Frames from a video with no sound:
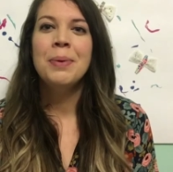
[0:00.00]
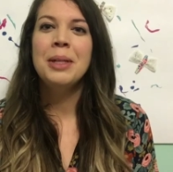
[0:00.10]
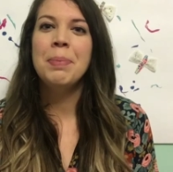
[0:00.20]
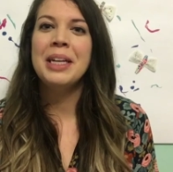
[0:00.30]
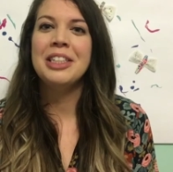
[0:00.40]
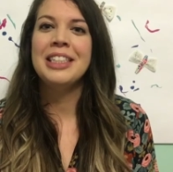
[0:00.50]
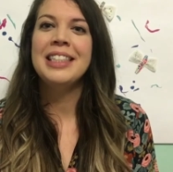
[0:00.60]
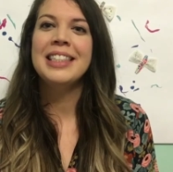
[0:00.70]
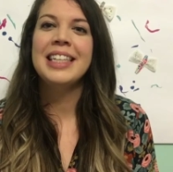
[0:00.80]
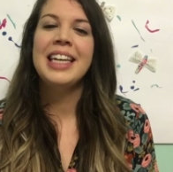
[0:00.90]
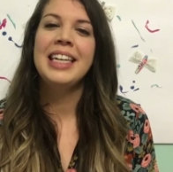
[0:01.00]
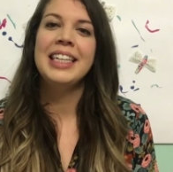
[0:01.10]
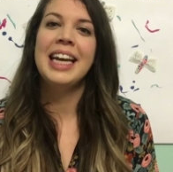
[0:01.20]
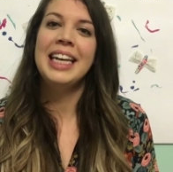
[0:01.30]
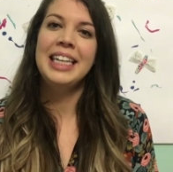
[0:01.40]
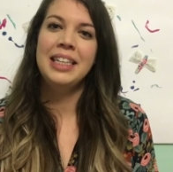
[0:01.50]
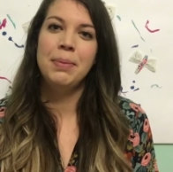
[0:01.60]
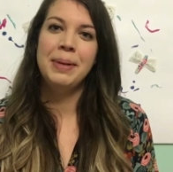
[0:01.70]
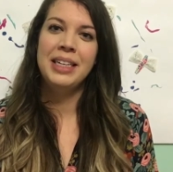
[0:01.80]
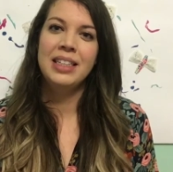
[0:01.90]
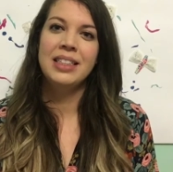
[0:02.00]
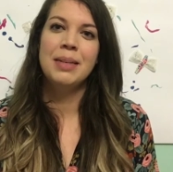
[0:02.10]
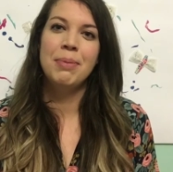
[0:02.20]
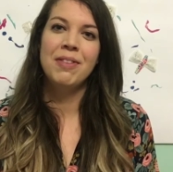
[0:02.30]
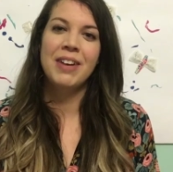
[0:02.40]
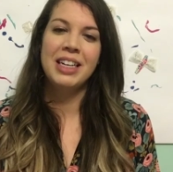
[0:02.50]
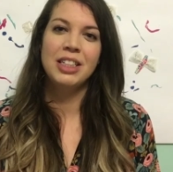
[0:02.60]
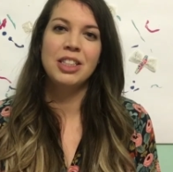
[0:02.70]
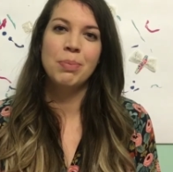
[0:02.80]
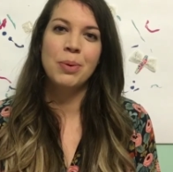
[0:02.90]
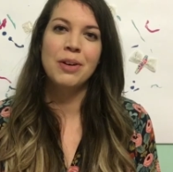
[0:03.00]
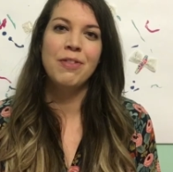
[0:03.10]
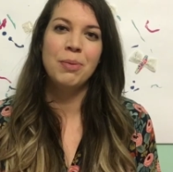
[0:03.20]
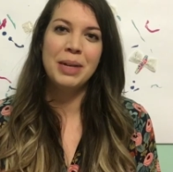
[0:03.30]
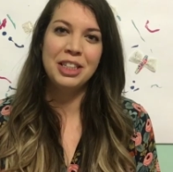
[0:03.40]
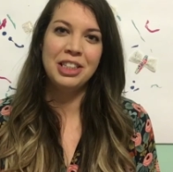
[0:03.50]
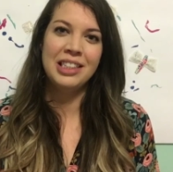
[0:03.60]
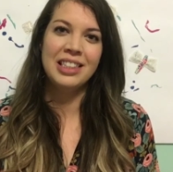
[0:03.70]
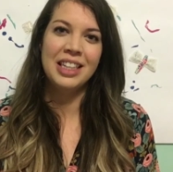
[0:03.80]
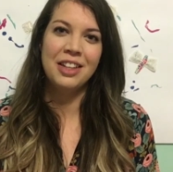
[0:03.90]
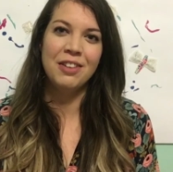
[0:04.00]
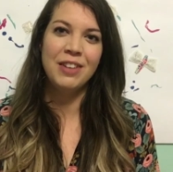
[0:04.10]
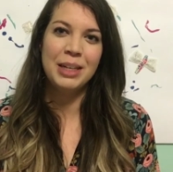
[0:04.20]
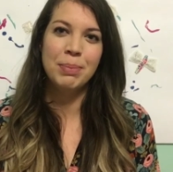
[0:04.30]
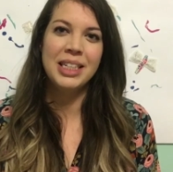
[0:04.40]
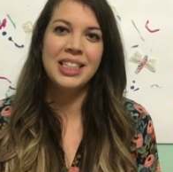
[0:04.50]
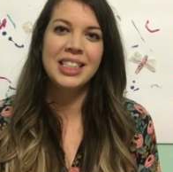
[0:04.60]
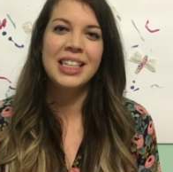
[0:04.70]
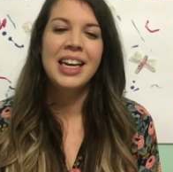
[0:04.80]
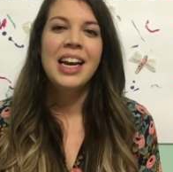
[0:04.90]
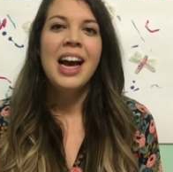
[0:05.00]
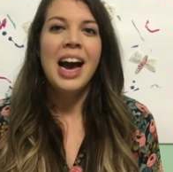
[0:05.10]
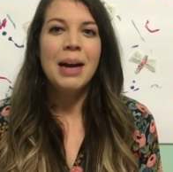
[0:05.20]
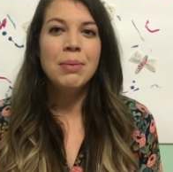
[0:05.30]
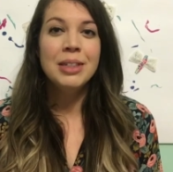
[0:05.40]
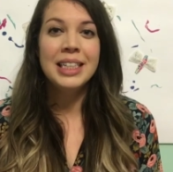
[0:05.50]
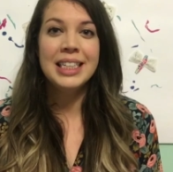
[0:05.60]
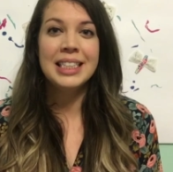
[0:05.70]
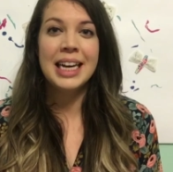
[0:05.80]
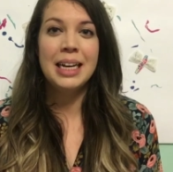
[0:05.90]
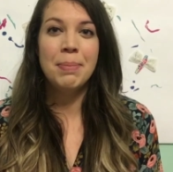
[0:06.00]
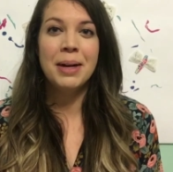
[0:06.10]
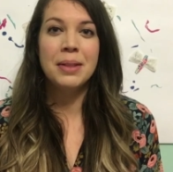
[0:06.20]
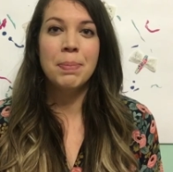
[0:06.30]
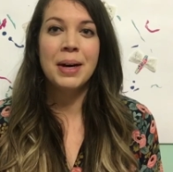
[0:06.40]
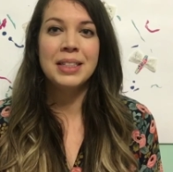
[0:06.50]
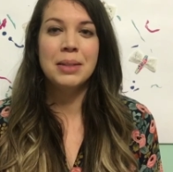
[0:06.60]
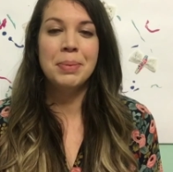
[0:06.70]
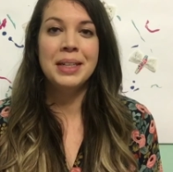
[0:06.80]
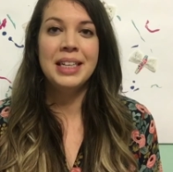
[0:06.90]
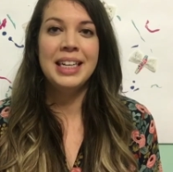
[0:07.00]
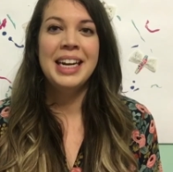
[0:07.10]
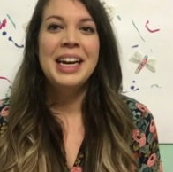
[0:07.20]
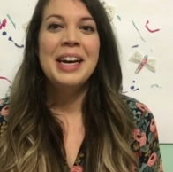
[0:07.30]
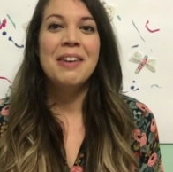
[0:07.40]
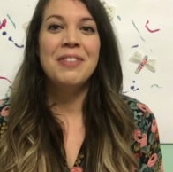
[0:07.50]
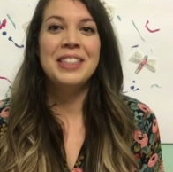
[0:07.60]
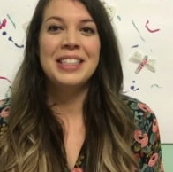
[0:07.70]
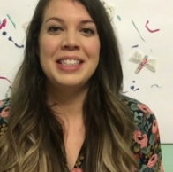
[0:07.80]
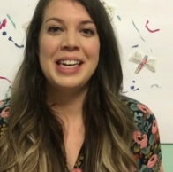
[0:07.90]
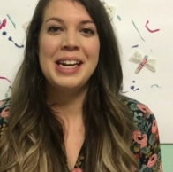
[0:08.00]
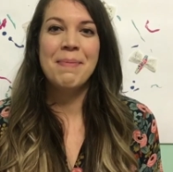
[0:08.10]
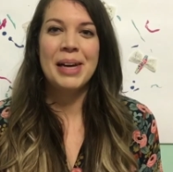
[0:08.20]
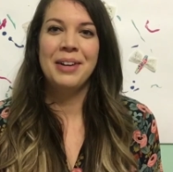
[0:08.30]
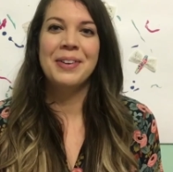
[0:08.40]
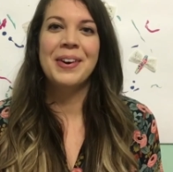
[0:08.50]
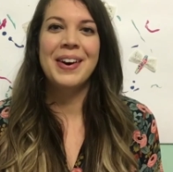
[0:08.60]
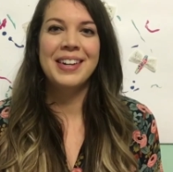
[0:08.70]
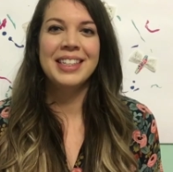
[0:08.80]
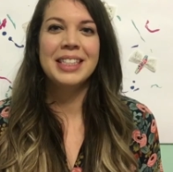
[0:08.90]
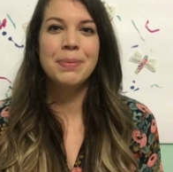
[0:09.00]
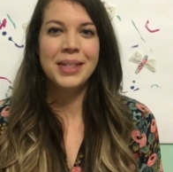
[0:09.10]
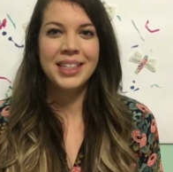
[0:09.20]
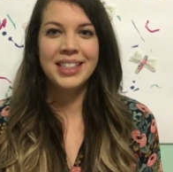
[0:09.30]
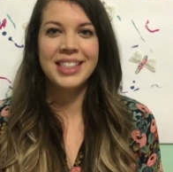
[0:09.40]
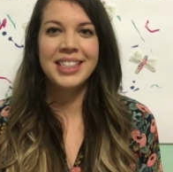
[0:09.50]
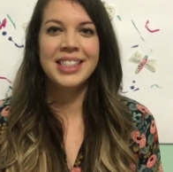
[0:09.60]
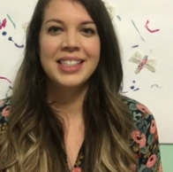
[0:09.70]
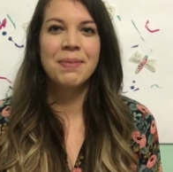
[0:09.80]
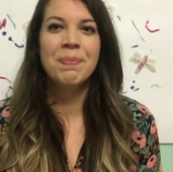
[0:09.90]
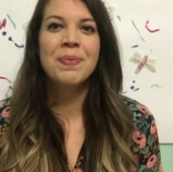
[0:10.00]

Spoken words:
with patients and gain independence in providing support for patients and their families. I'm really excited about the possibility of facilitating medical art experiences.